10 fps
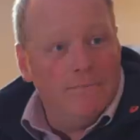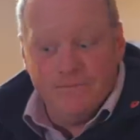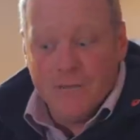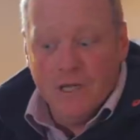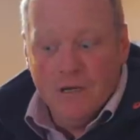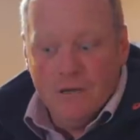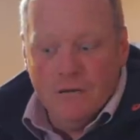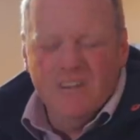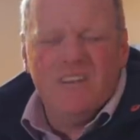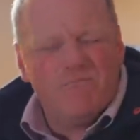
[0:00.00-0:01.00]
um,
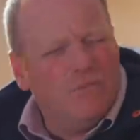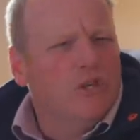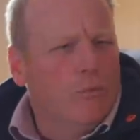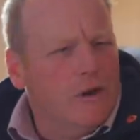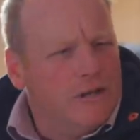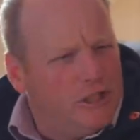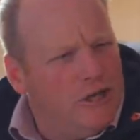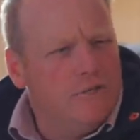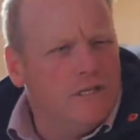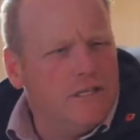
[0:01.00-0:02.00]
predominantly the
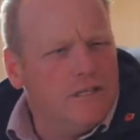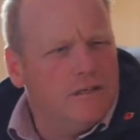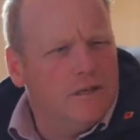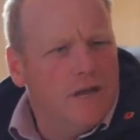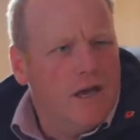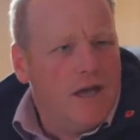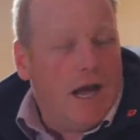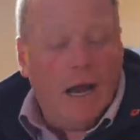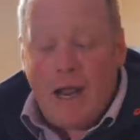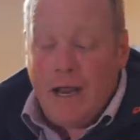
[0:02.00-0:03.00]
shooters.
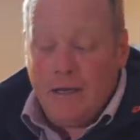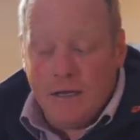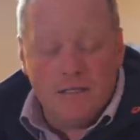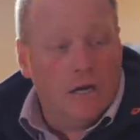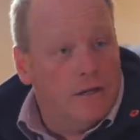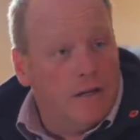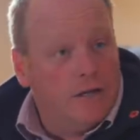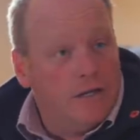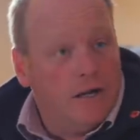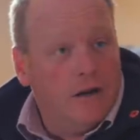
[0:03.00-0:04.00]
And, and, so do the
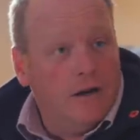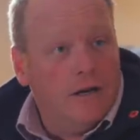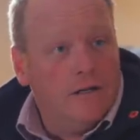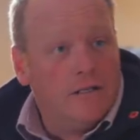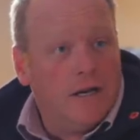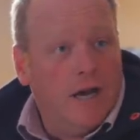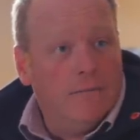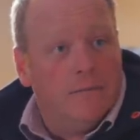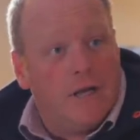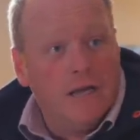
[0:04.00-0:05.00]
Countryside Alliance.
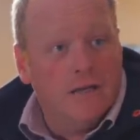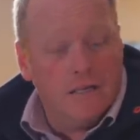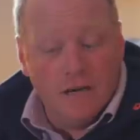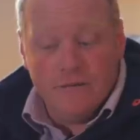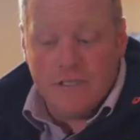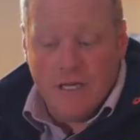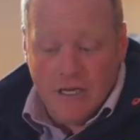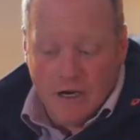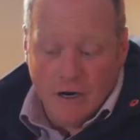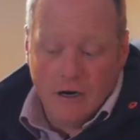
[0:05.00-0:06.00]
Um, Game
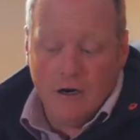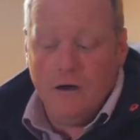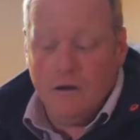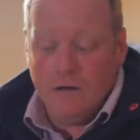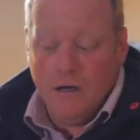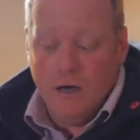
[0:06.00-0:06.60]
Conservancy are, are,